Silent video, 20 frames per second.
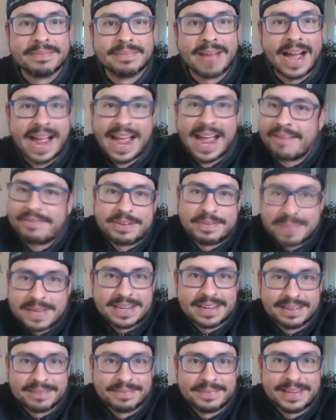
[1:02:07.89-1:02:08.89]
I have to
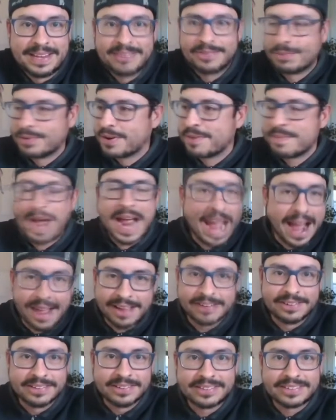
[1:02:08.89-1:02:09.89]
meet him. He's one of my
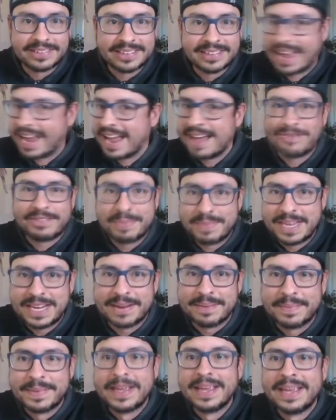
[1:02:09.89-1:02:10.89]
idols. I have to
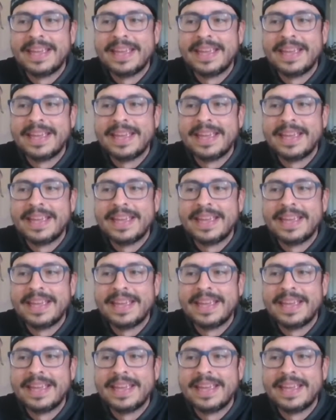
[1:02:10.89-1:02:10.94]
meet him.